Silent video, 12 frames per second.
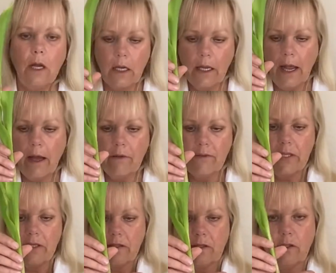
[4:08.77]
I have
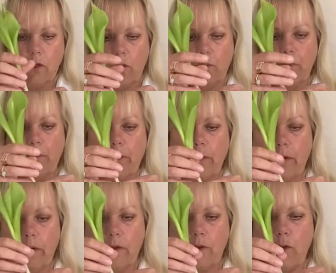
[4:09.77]
this,
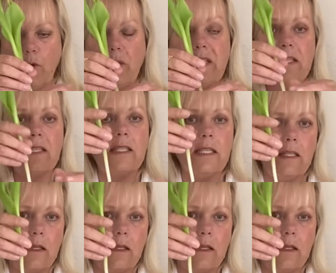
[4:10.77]
so you can see the